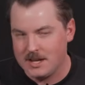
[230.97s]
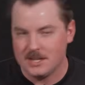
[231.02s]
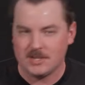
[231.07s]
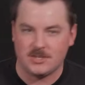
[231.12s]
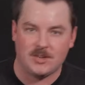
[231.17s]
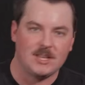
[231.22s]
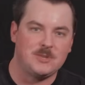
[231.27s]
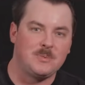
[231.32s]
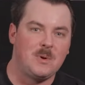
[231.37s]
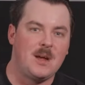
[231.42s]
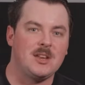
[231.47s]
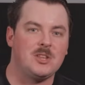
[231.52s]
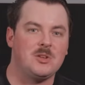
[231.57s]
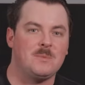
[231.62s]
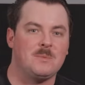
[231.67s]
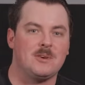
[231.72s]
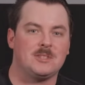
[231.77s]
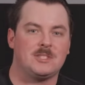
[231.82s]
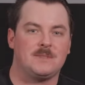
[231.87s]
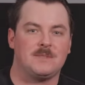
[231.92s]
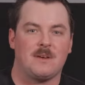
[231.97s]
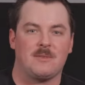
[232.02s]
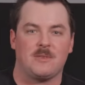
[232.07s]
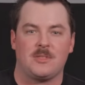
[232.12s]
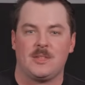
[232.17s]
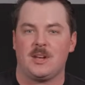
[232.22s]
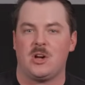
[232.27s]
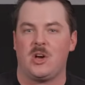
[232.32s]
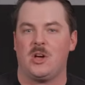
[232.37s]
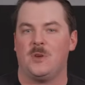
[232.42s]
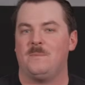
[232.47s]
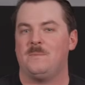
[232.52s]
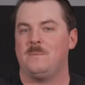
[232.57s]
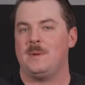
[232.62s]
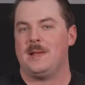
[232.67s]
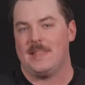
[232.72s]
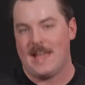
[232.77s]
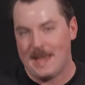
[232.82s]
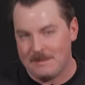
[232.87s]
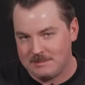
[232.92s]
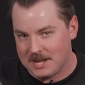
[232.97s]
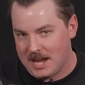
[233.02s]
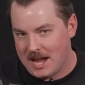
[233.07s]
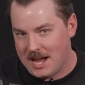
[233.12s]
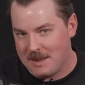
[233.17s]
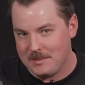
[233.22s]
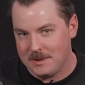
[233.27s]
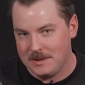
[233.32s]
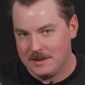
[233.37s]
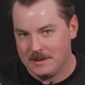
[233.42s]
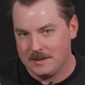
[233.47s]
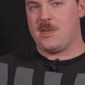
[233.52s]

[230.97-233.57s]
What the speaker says: So that's why I do most of everything on my laptop.